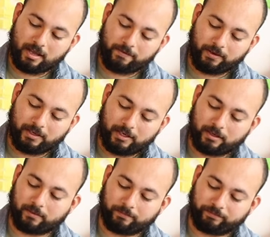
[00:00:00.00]
I feel
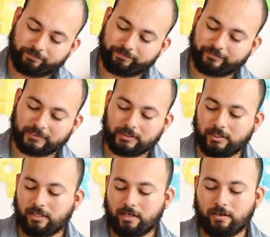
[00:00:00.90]
like,
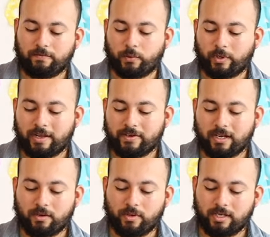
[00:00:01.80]
for what I've
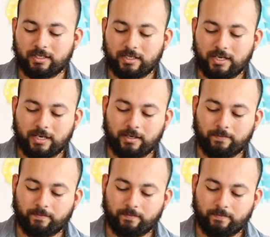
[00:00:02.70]
got going on today,